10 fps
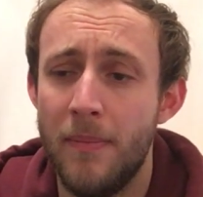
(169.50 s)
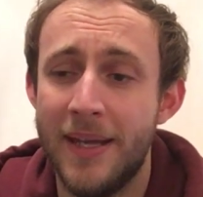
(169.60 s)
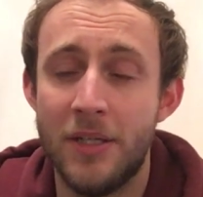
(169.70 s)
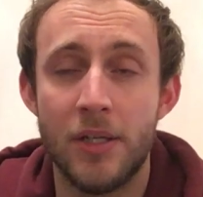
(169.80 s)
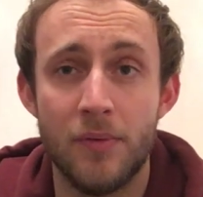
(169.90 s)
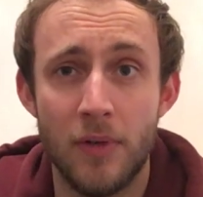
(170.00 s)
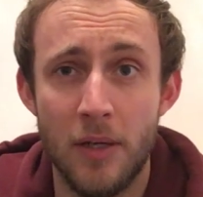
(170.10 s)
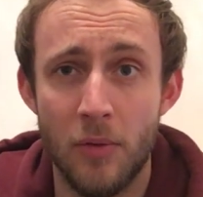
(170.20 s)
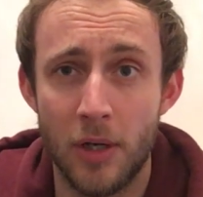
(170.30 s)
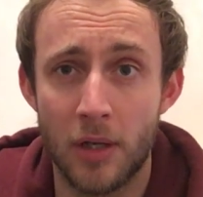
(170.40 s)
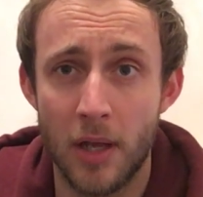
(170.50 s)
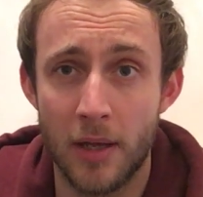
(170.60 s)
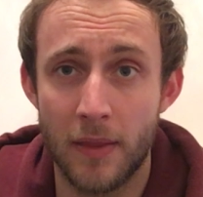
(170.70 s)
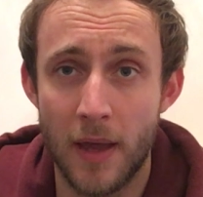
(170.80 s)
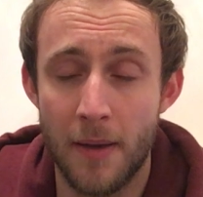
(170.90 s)
It doesn't really work
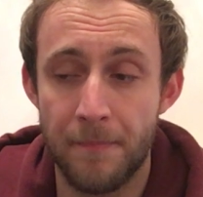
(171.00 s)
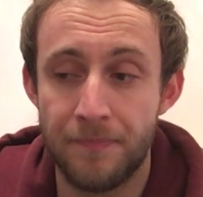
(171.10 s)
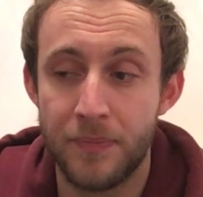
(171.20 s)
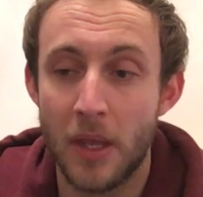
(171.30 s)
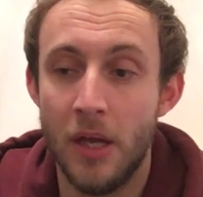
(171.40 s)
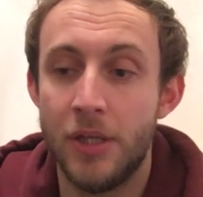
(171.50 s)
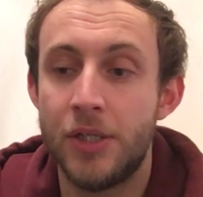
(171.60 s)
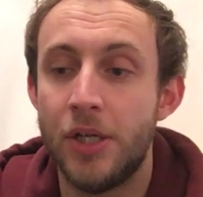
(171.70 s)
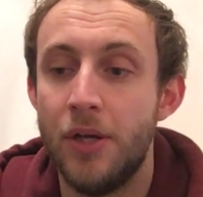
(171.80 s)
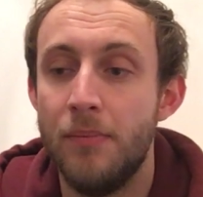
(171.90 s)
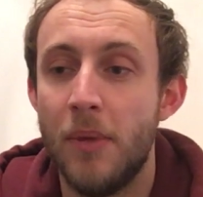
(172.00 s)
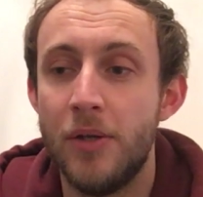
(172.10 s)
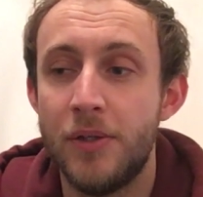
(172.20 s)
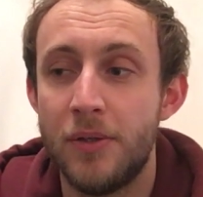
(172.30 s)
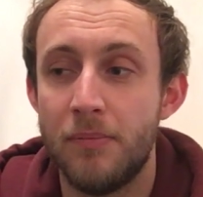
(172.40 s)
like that. So
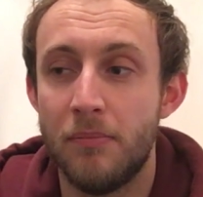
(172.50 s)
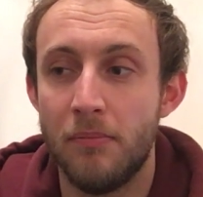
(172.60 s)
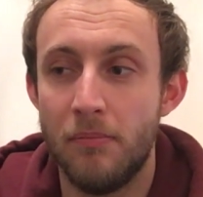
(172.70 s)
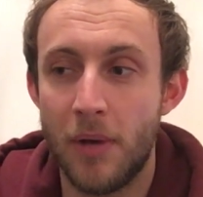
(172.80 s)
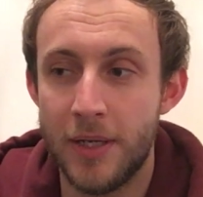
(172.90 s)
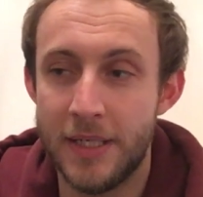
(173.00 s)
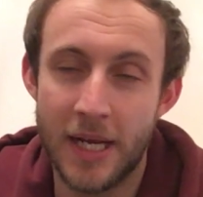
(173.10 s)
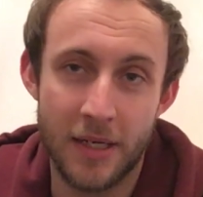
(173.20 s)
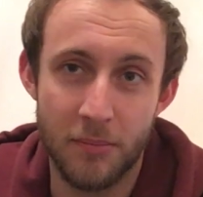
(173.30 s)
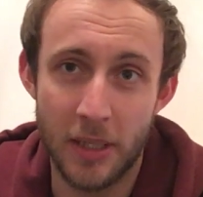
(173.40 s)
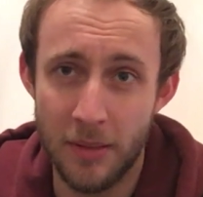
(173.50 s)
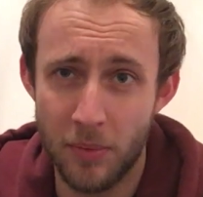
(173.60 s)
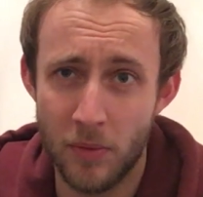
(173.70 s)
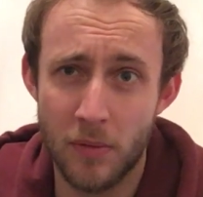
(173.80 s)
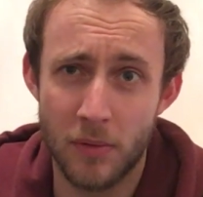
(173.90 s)
most mundane people,